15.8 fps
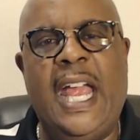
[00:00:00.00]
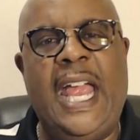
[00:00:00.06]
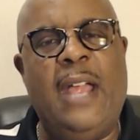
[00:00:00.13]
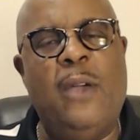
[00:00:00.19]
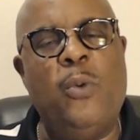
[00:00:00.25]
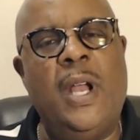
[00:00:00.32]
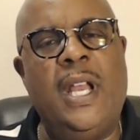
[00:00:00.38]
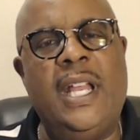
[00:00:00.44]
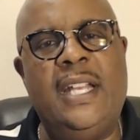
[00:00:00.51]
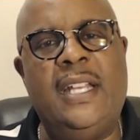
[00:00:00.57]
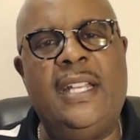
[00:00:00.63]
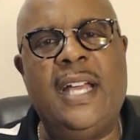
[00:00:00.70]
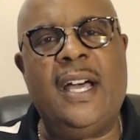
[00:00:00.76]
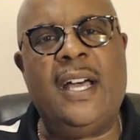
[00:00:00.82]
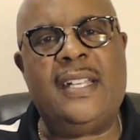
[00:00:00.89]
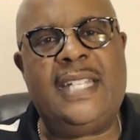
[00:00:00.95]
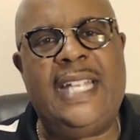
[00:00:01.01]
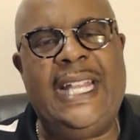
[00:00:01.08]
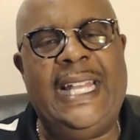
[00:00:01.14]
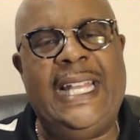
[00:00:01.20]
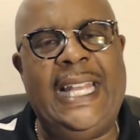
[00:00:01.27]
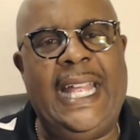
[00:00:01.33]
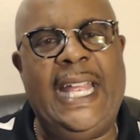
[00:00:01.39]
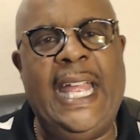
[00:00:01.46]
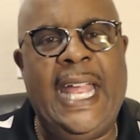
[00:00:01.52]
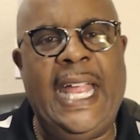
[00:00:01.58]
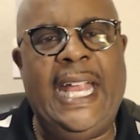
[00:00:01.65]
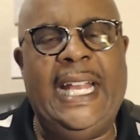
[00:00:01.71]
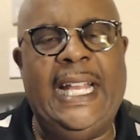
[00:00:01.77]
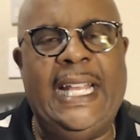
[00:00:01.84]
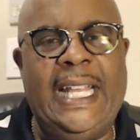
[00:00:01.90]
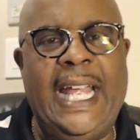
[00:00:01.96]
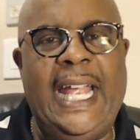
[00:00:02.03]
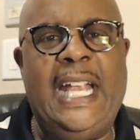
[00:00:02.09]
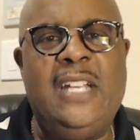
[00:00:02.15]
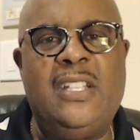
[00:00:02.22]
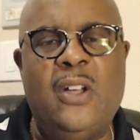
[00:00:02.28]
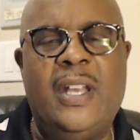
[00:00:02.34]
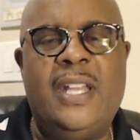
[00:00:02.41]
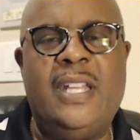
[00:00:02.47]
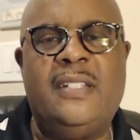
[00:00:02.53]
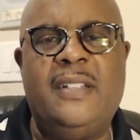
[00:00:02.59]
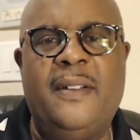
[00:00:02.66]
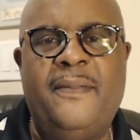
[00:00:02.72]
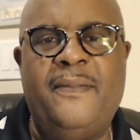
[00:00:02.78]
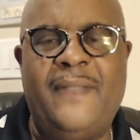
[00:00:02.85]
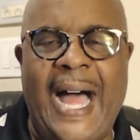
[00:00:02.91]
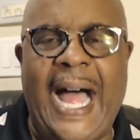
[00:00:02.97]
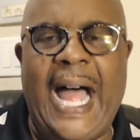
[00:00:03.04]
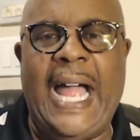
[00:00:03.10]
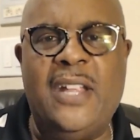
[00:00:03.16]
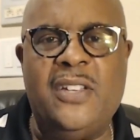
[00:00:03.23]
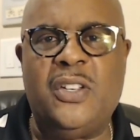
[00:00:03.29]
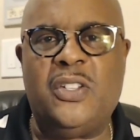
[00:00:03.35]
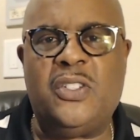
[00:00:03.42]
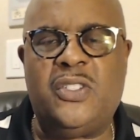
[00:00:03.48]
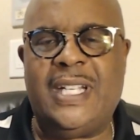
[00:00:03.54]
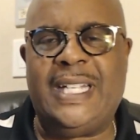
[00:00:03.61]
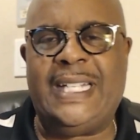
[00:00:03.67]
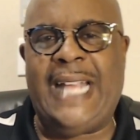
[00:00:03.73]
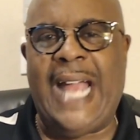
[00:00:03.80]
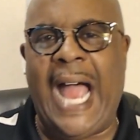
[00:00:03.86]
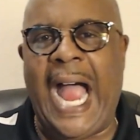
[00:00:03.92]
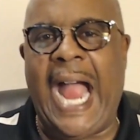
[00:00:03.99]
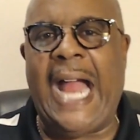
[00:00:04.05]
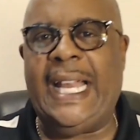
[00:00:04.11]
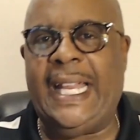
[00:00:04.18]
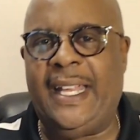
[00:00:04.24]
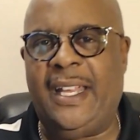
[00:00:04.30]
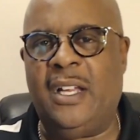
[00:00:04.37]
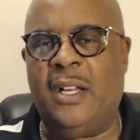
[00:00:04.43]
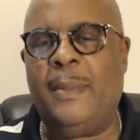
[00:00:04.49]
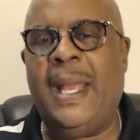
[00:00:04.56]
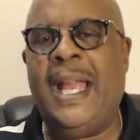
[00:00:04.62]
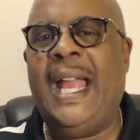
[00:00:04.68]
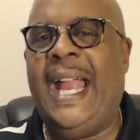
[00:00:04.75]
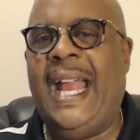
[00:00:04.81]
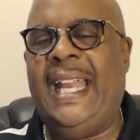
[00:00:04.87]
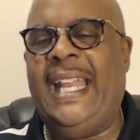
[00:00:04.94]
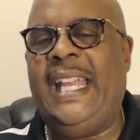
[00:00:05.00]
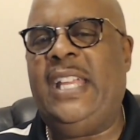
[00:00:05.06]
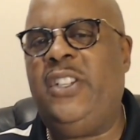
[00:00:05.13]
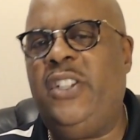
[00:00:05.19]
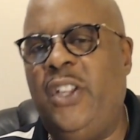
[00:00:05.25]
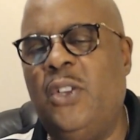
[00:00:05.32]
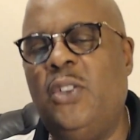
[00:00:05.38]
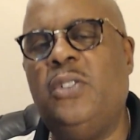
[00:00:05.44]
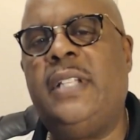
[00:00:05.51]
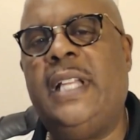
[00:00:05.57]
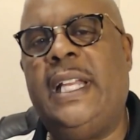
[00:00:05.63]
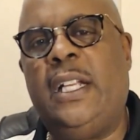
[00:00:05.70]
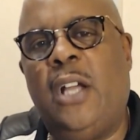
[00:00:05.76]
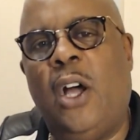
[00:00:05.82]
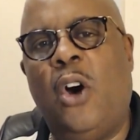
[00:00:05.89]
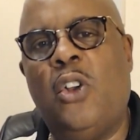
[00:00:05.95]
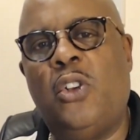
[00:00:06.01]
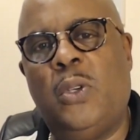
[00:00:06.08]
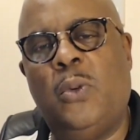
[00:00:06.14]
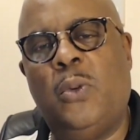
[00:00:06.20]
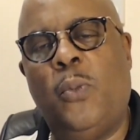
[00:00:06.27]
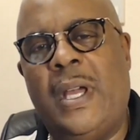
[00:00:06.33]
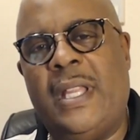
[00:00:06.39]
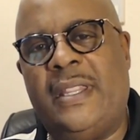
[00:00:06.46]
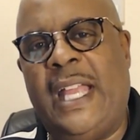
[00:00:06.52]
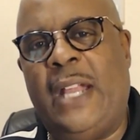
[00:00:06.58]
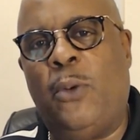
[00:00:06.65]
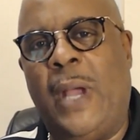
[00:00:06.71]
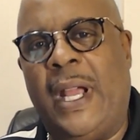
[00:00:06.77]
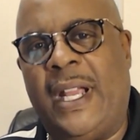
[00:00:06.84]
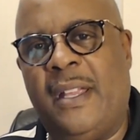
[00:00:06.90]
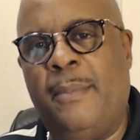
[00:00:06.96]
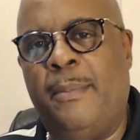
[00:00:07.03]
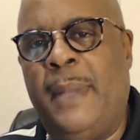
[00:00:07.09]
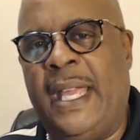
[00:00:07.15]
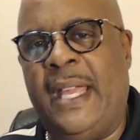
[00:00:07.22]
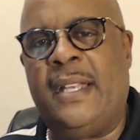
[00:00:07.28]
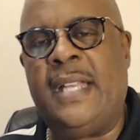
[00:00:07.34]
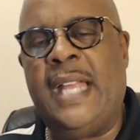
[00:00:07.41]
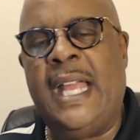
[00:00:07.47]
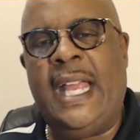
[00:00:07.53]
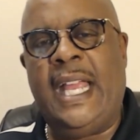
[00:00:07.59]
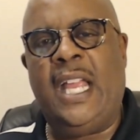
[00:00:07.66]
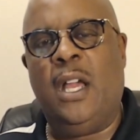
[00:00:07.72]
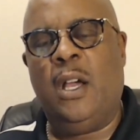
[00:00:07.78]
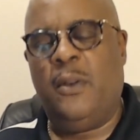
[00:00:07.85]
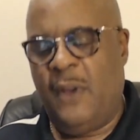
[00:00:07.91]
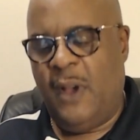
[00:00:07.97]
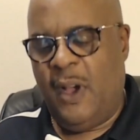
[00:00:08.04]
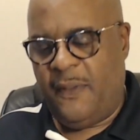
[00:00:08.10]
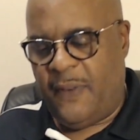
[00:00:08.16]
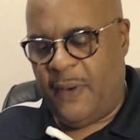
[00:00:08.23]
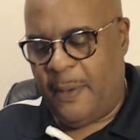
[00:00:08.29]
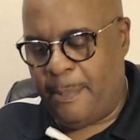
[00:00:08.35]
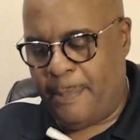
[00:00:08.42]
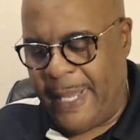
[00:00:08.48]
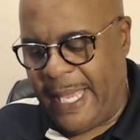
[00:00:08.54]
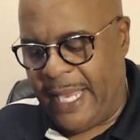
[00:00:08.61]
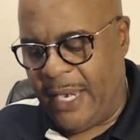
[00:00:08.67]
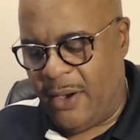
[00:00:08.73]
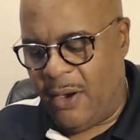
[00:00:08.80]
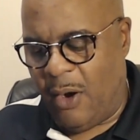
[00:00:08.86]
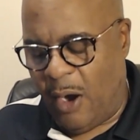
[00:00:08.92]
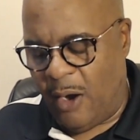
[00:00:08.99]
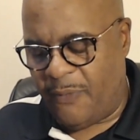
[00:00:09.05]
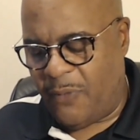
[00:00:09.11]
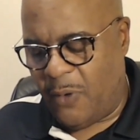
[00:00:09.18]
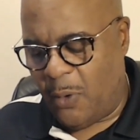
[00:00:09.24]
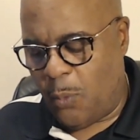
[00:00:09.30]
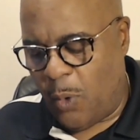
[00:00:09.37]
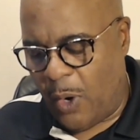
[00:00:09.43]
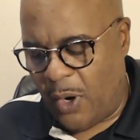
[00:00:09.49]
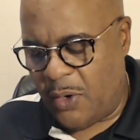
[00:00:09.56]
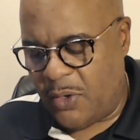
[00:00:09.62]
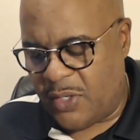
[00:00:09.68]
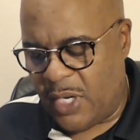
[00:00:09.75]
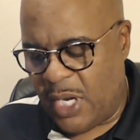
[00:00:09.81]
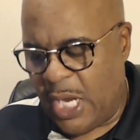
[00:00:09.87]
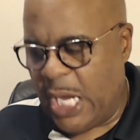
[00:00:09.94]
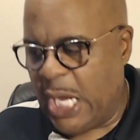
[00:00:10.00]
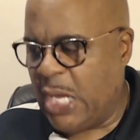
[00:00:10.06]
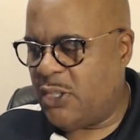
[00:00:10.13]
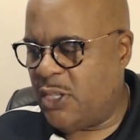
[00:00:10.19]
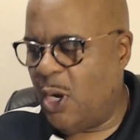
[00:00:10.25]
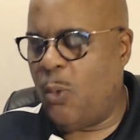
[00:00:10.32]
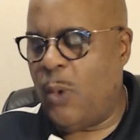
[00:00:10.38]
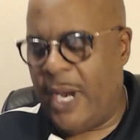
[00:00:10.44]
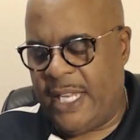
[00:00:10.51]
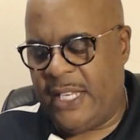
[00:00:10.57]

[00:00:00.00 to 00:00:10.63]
And what he does, he leans on his advisors to guide him, and he usually goes with what they recommend him for better or for worse. So what